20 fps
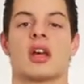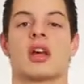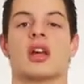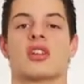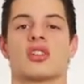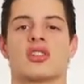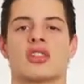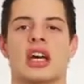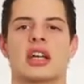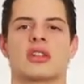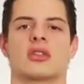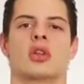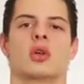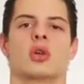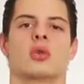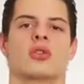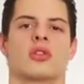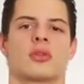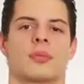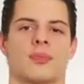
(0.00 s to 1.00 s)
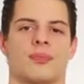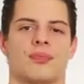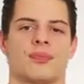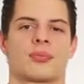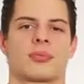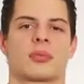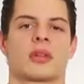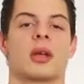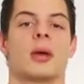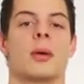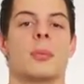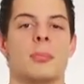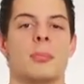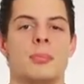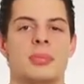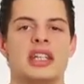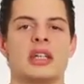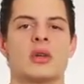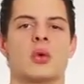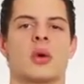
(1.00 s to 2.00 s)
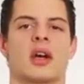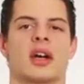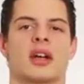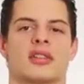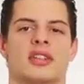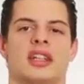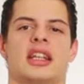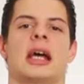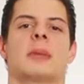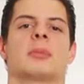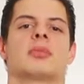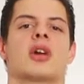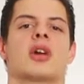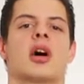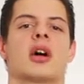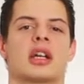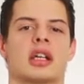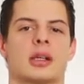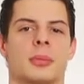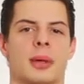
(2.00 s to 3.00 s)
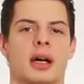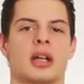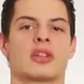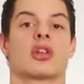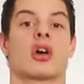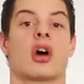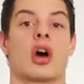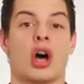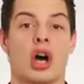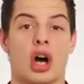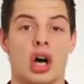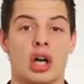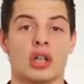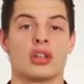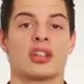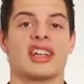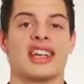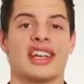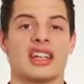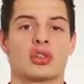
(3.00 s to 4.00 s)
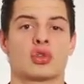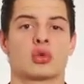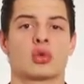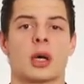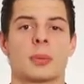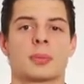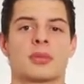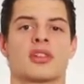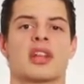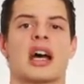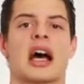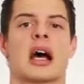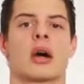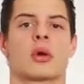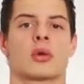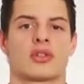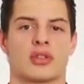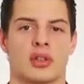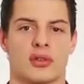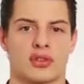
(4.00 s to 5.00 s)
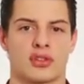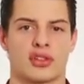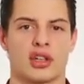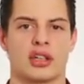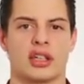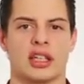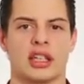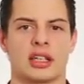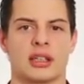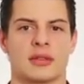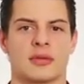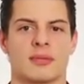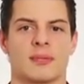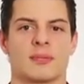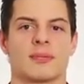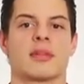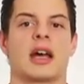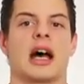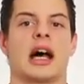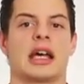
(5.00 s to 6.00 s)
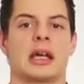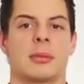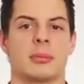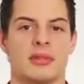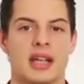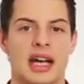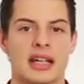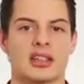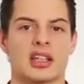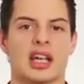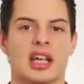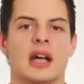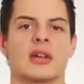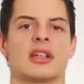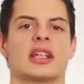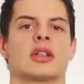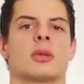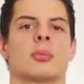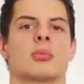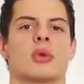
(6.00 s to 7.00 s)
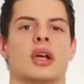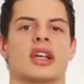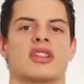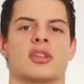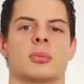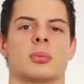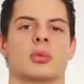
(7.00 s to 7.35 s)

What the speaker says: Side note, be aware that I am talking about uninterrupted hours of studying. I am not counting the breaks in